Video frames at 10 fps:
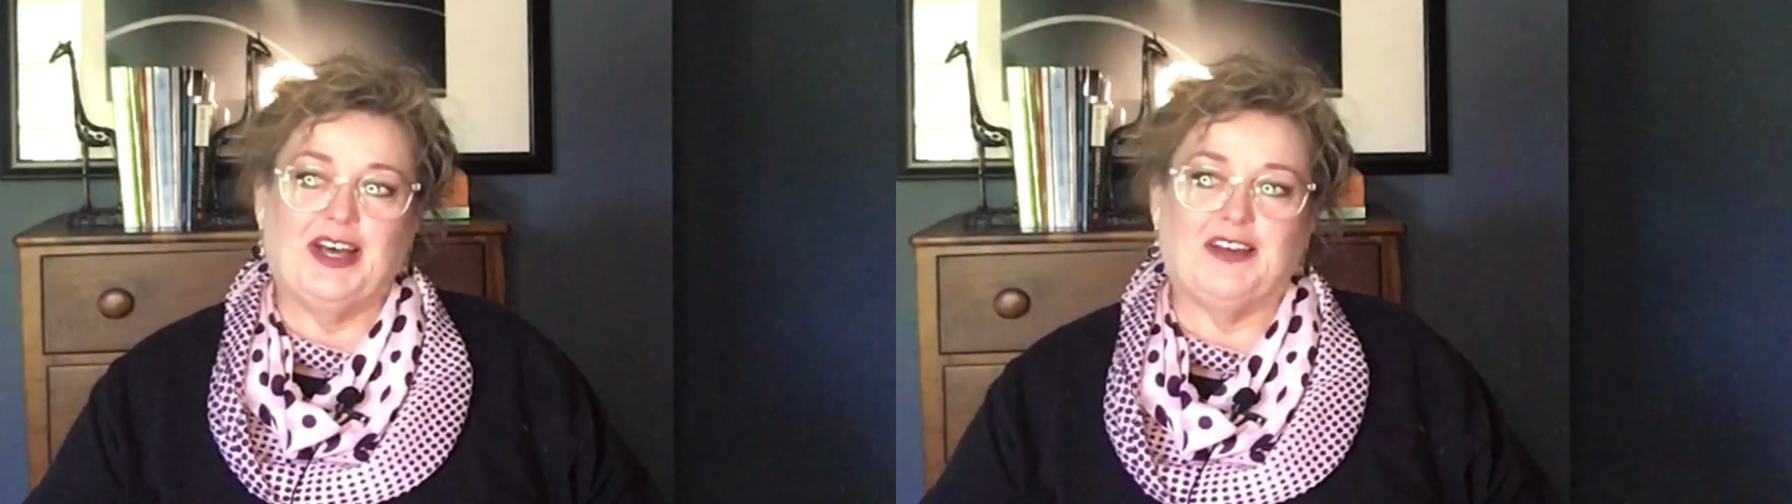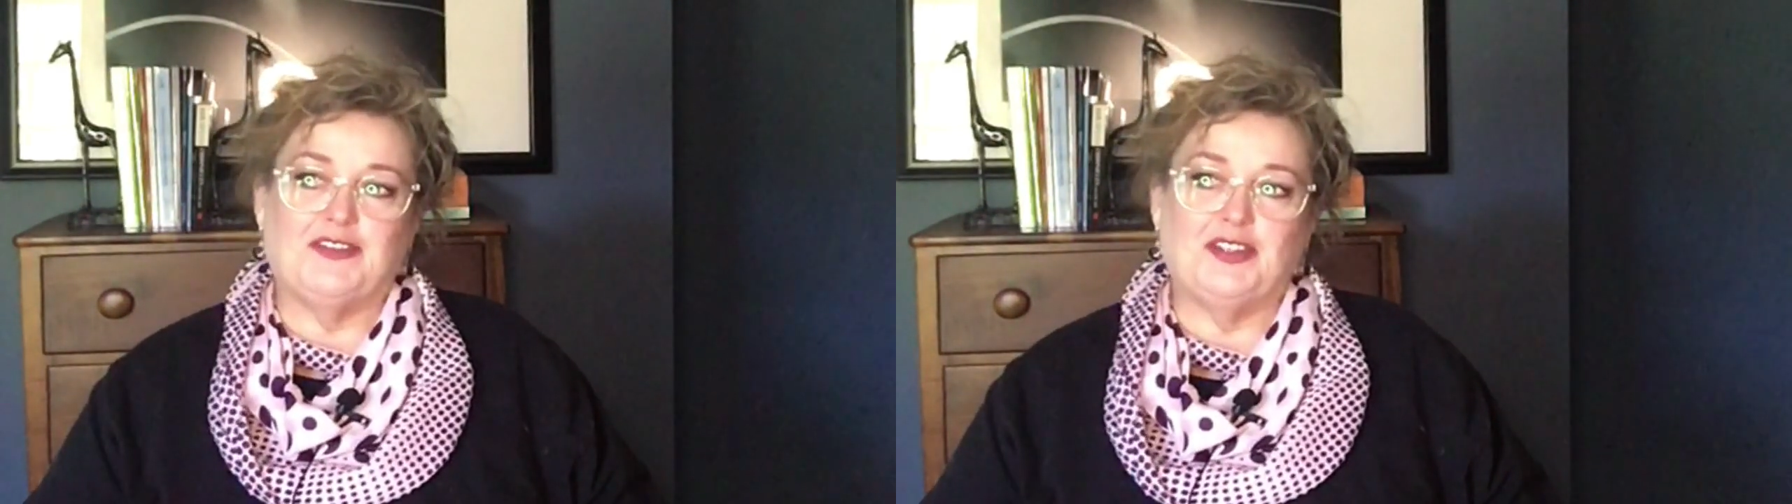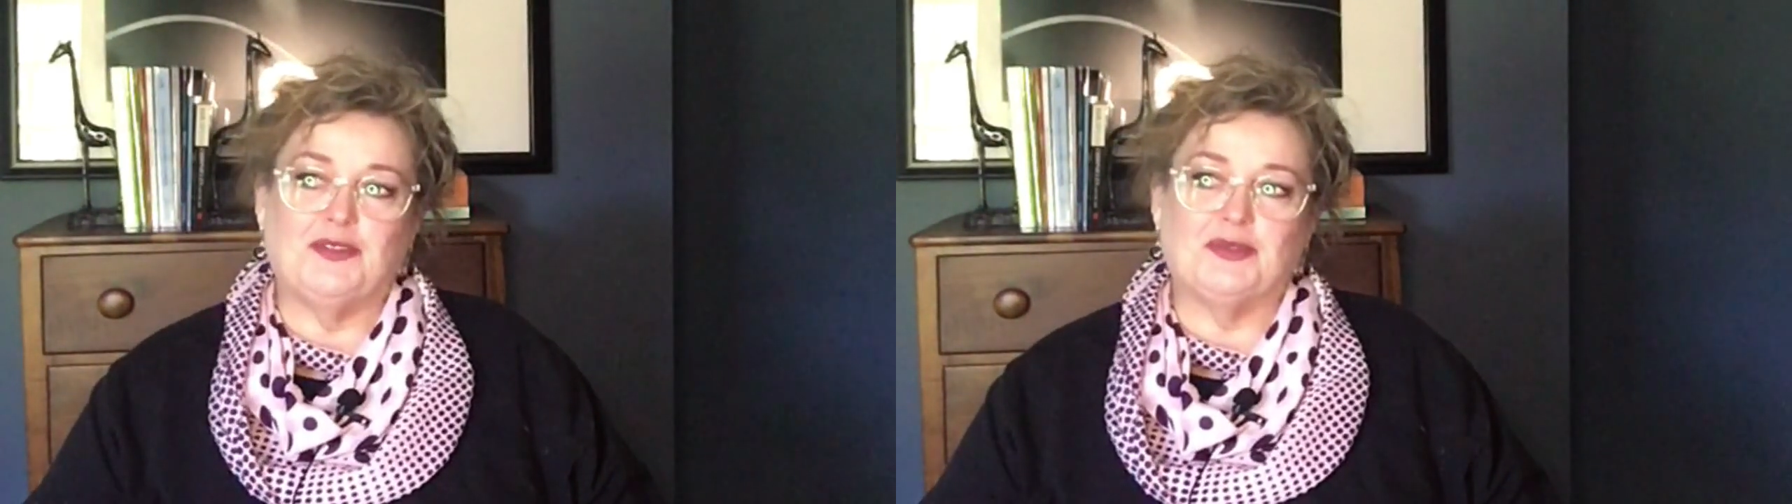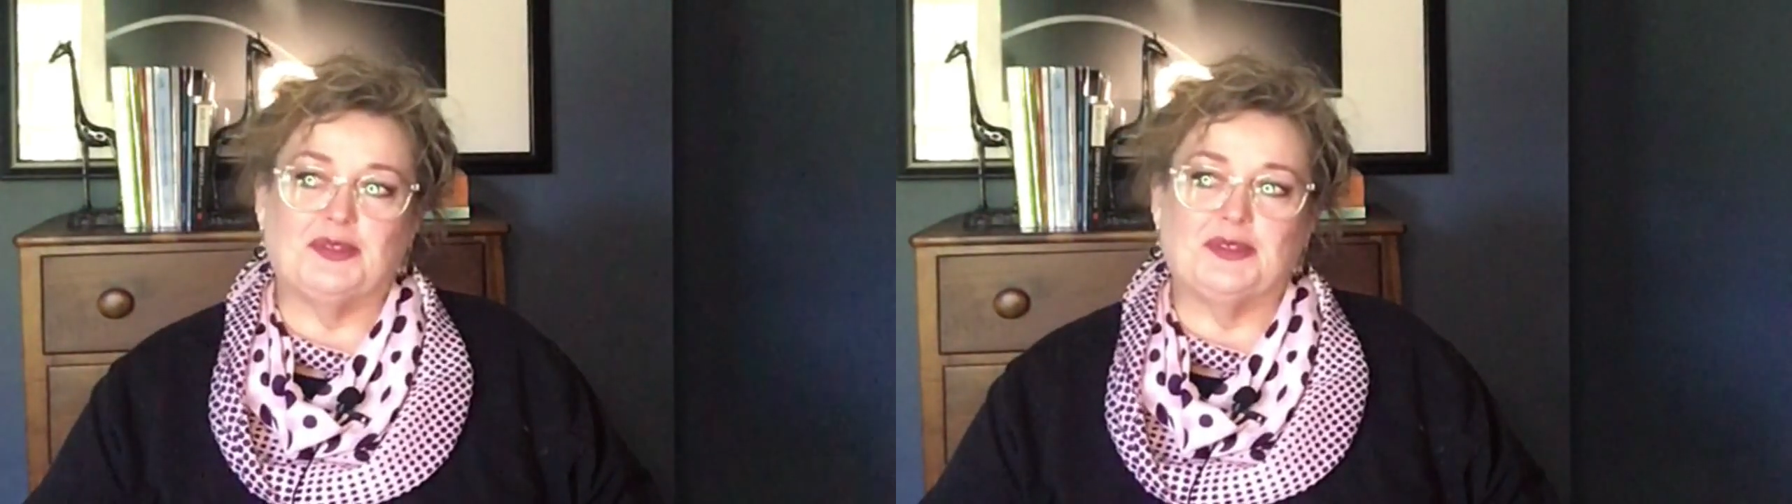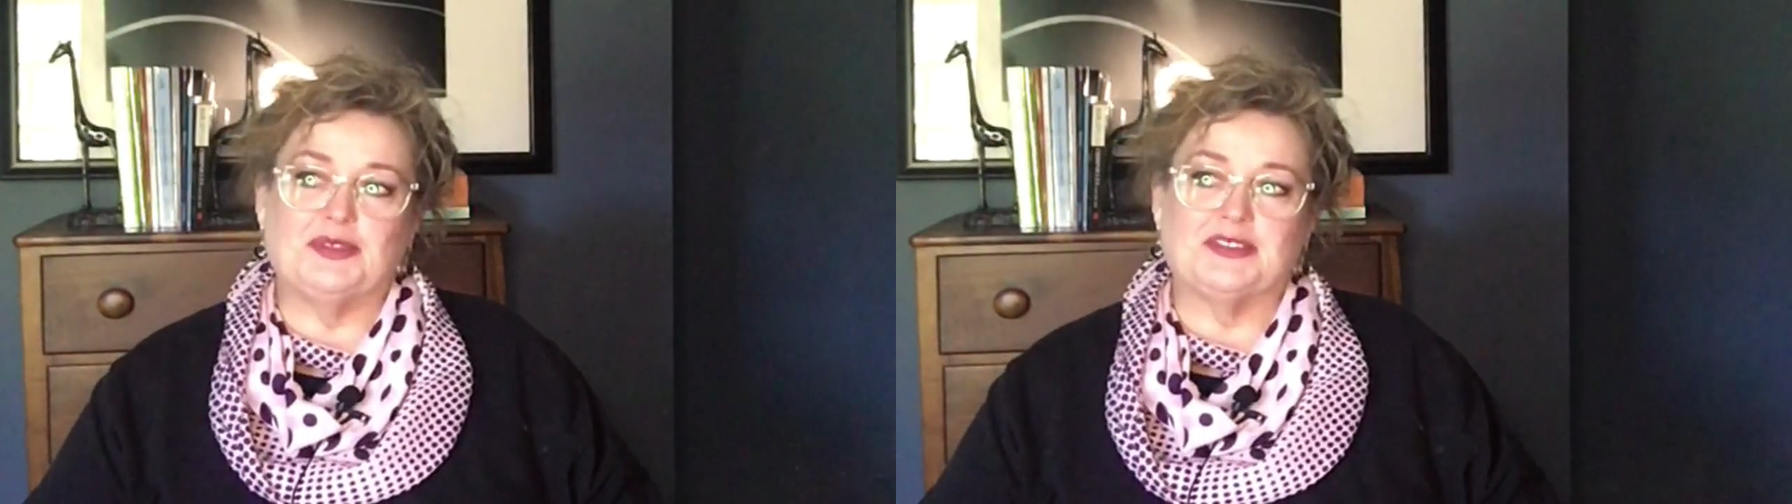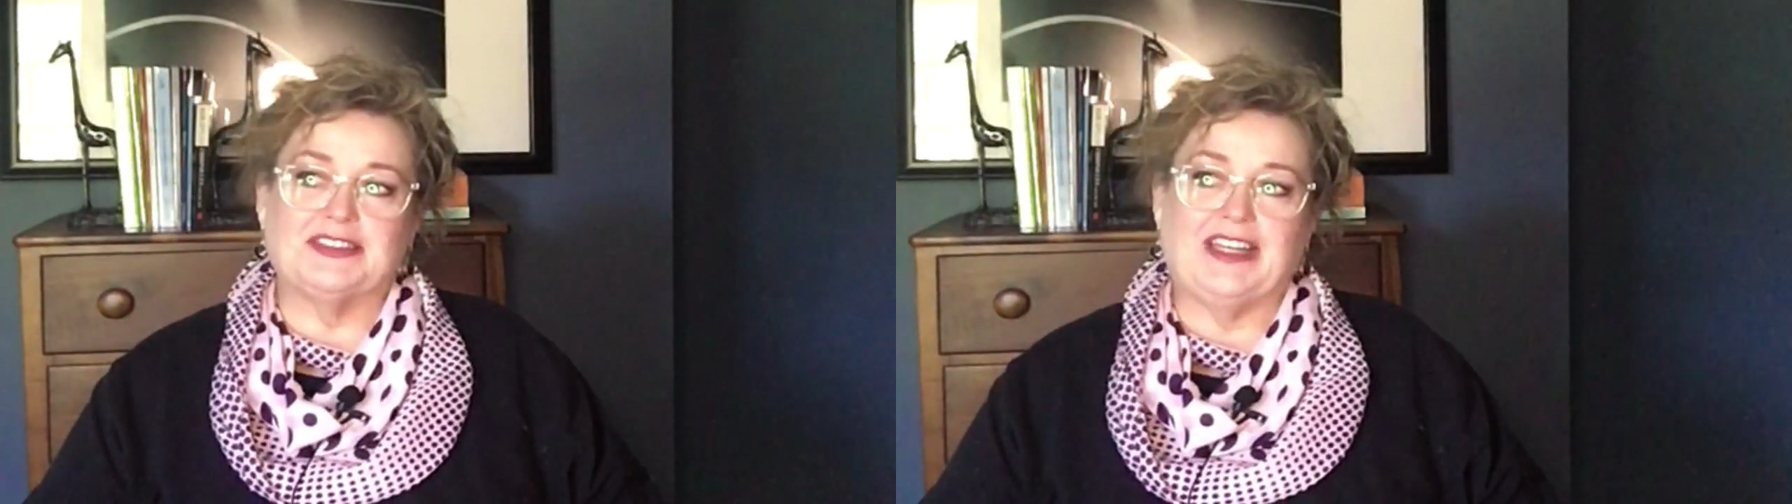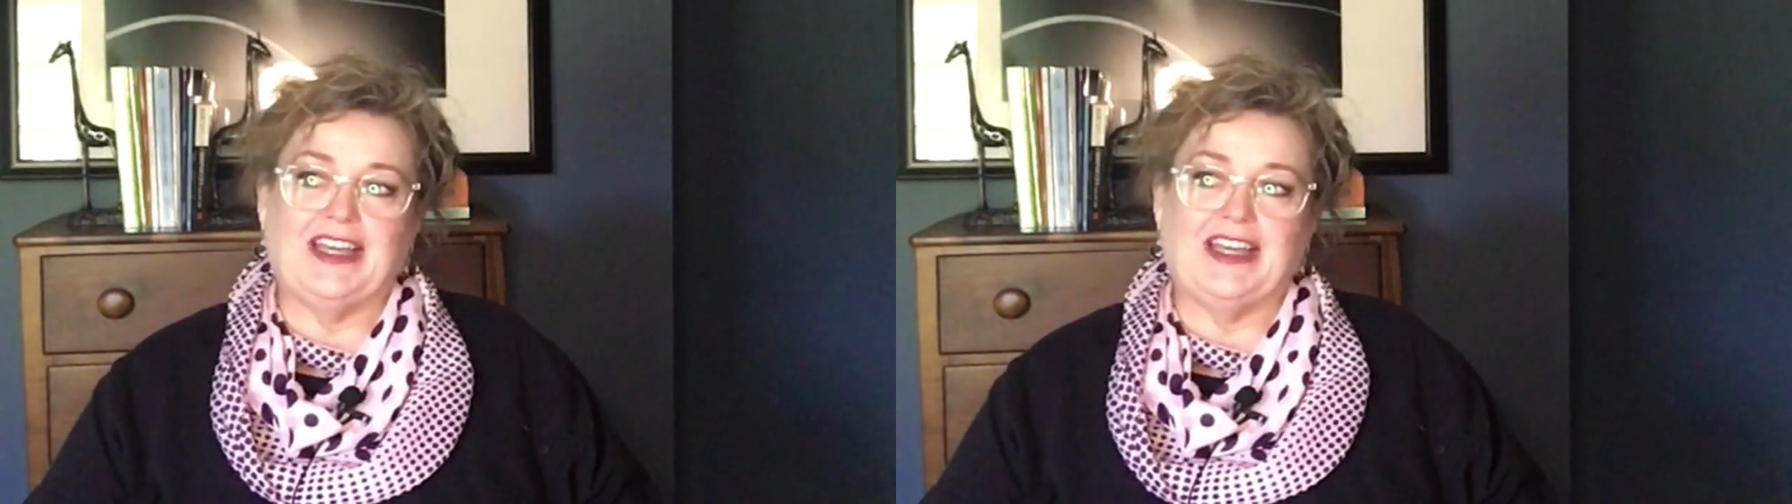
of new rules